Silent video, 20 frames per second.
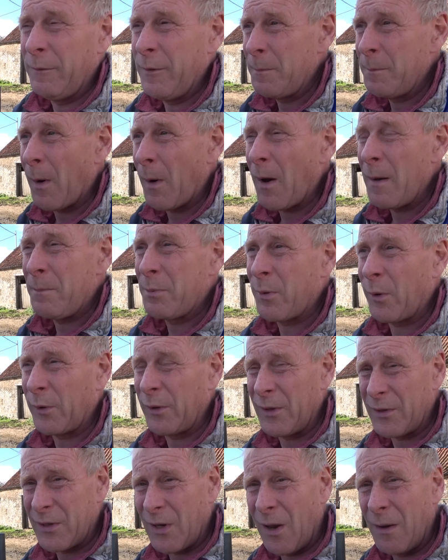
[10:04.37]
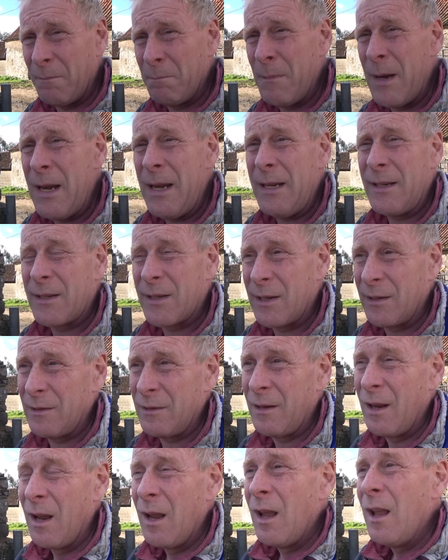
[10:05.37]
buy products like meat
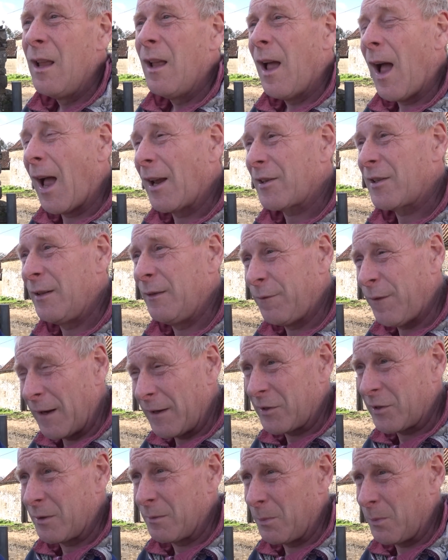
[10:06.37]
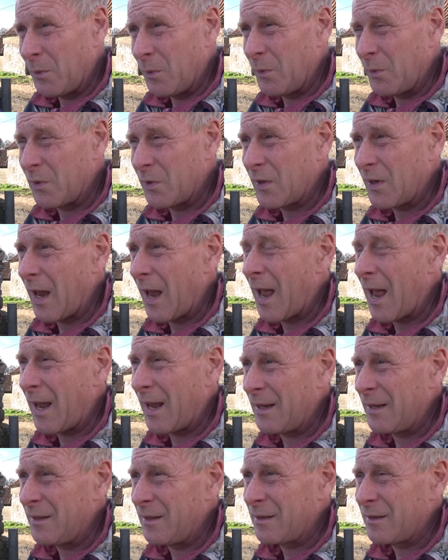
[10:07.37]
and actually vegetables,
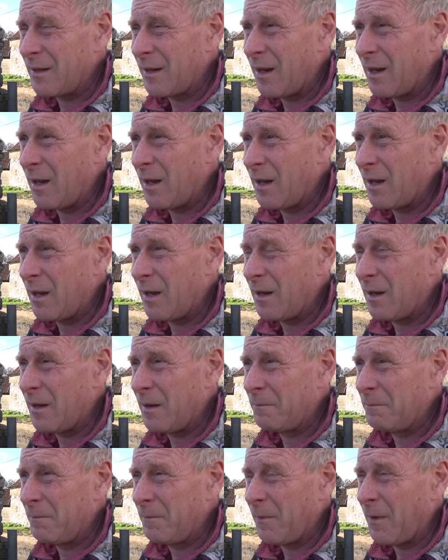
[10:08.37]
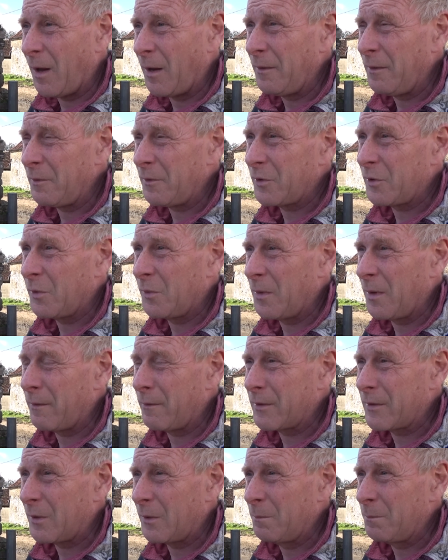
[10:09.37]
and I'm not sure whether
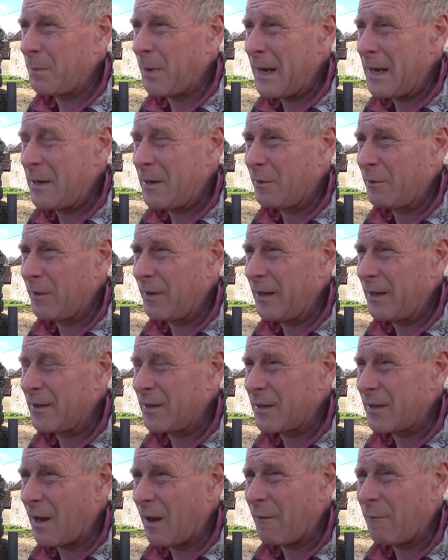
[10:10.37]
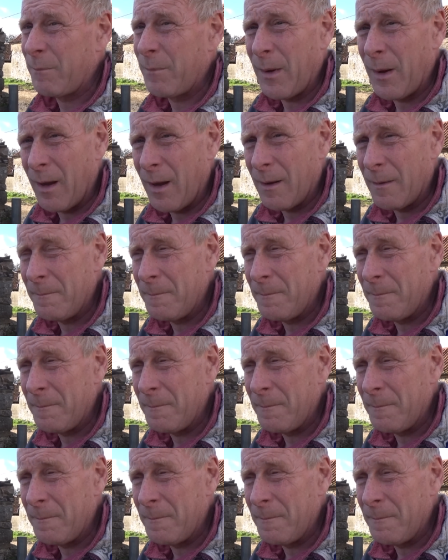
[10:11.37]
it's on bakery and stuff, but